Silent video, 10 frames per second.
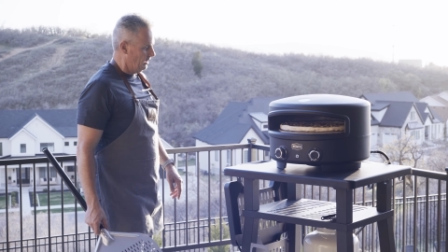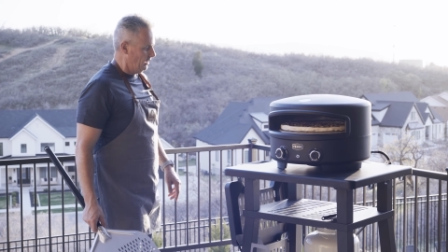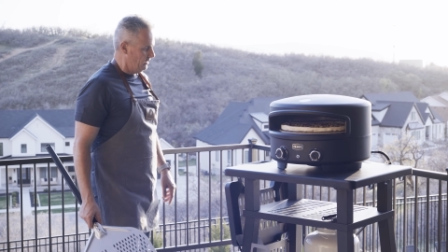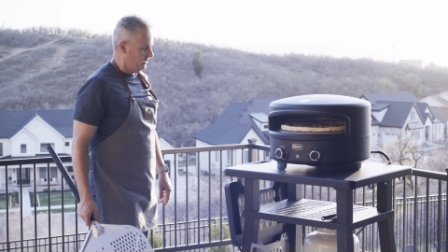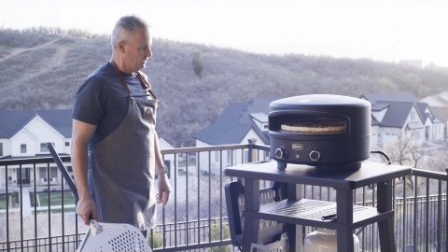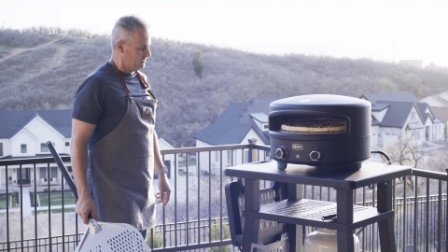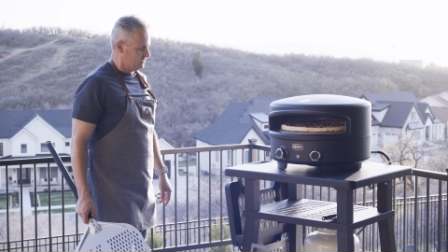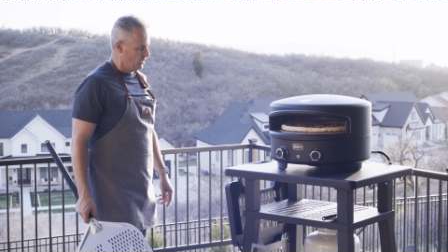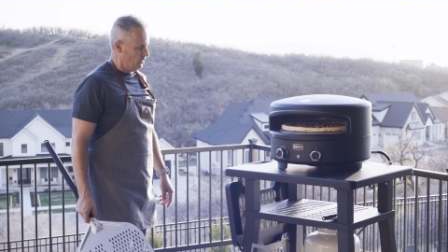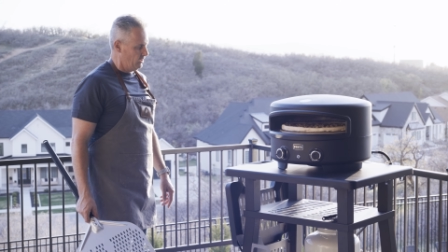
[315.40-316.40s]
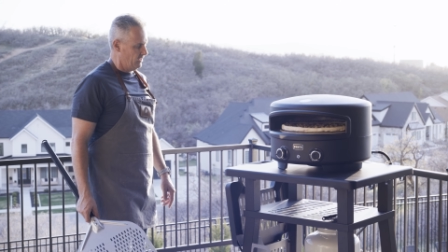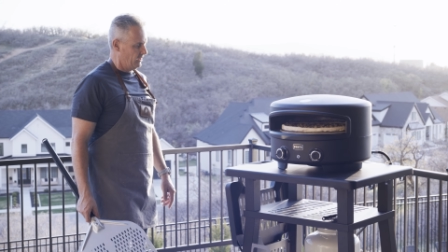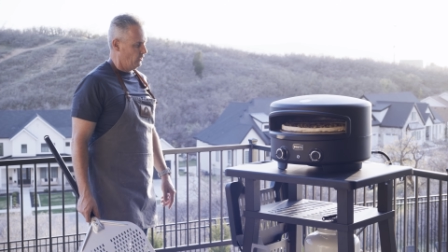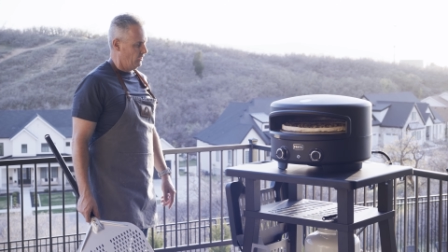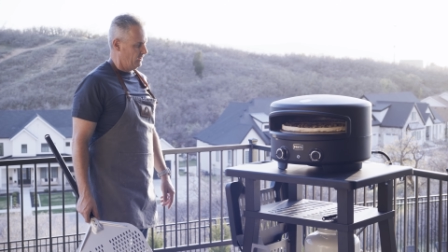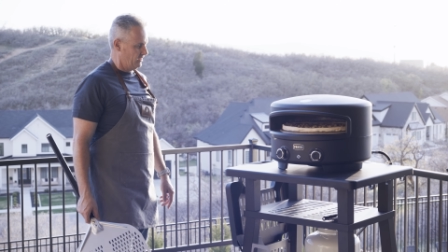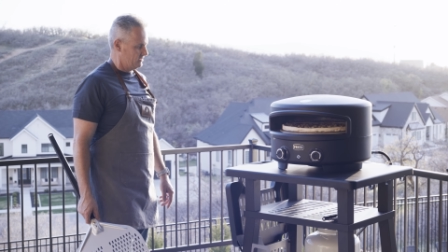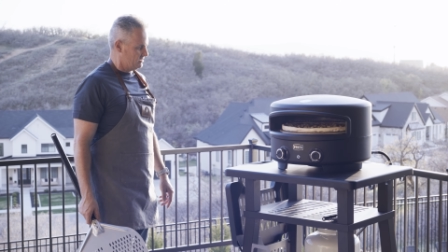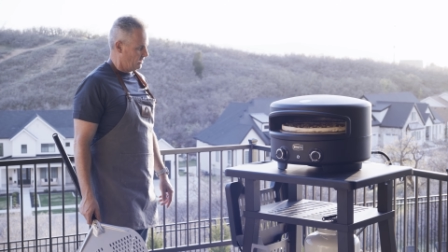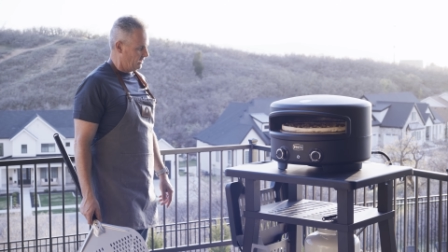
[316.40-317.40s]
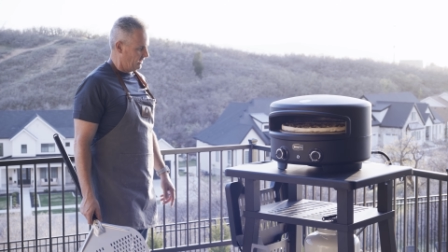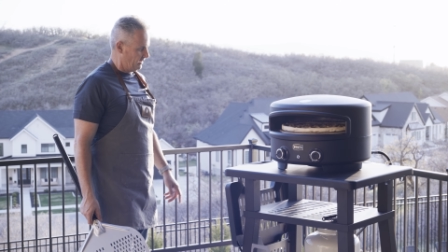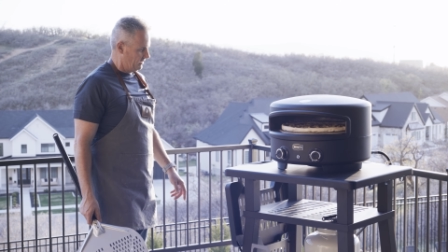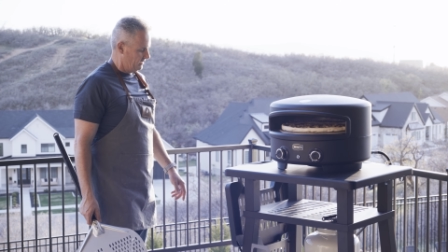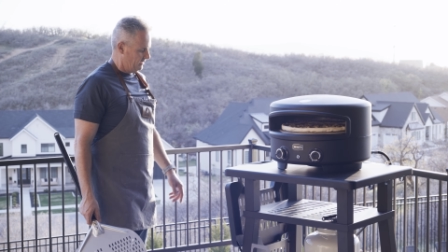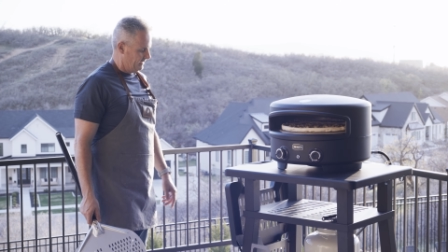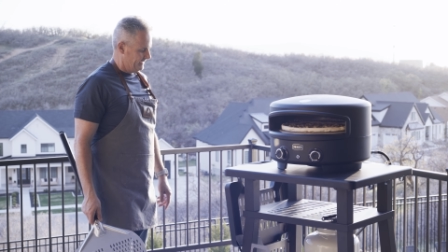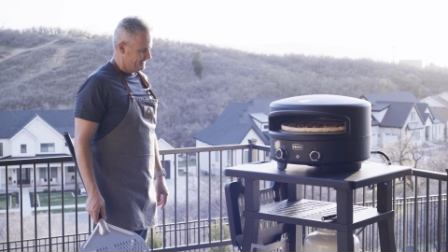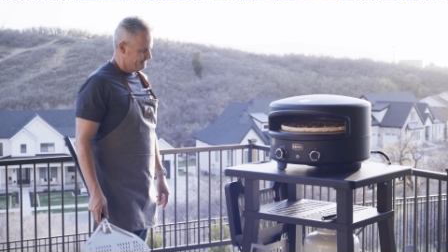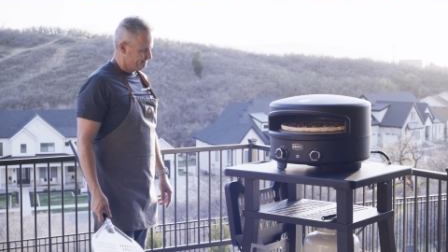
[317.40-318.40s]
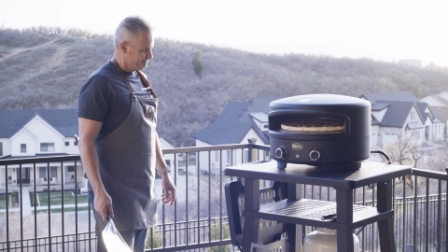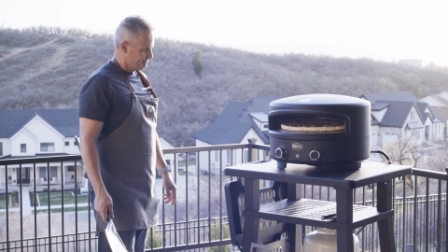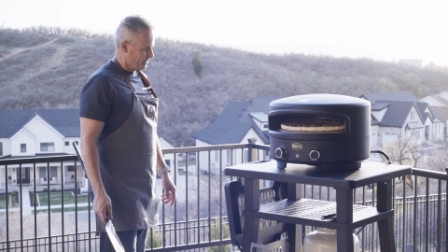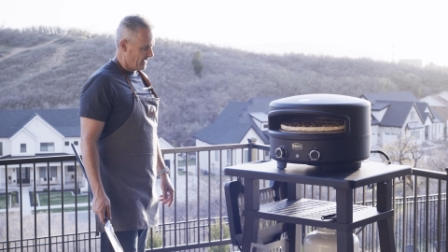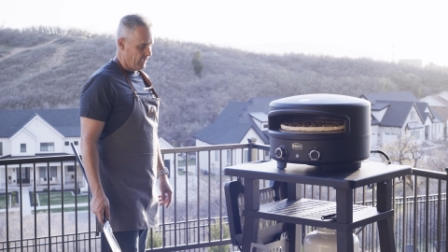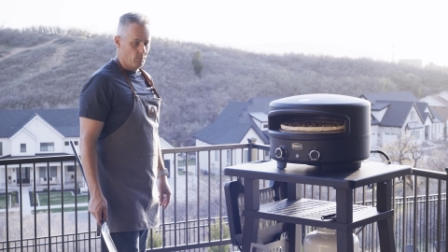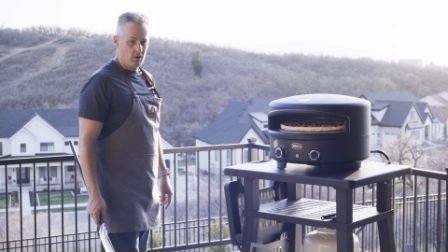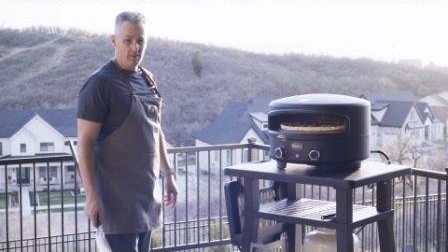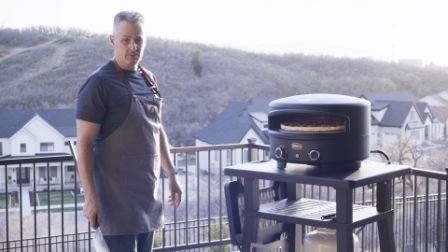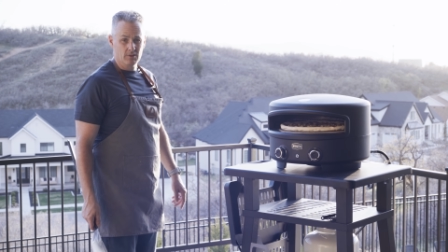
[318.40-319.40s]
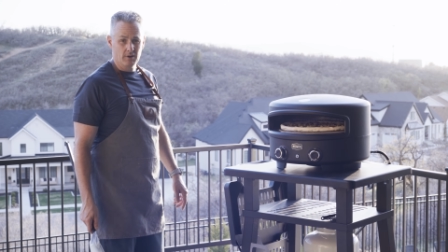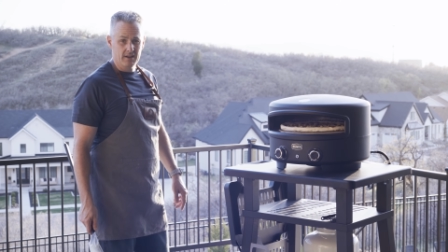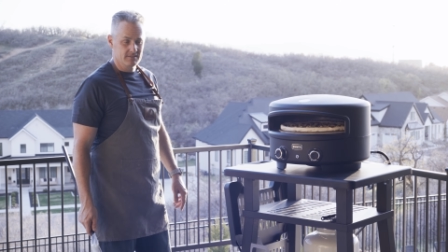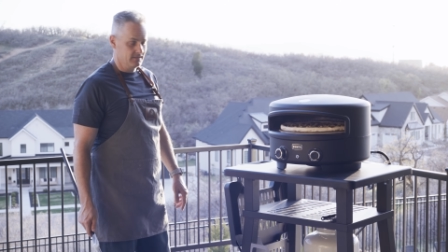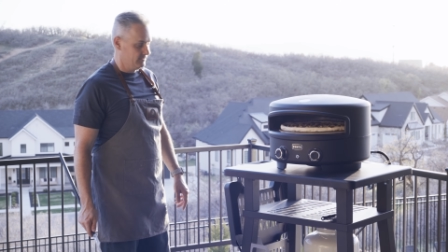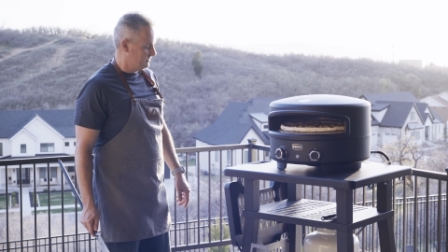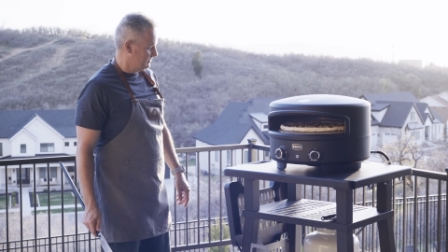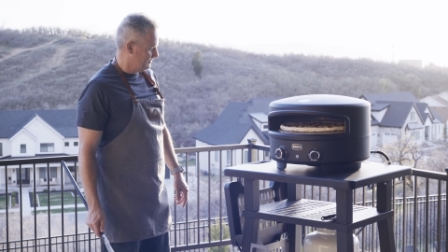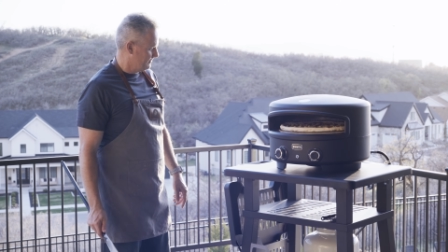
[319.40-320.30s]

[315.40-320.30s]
on the stone, and then go ahead and starting it. And we're off to the races.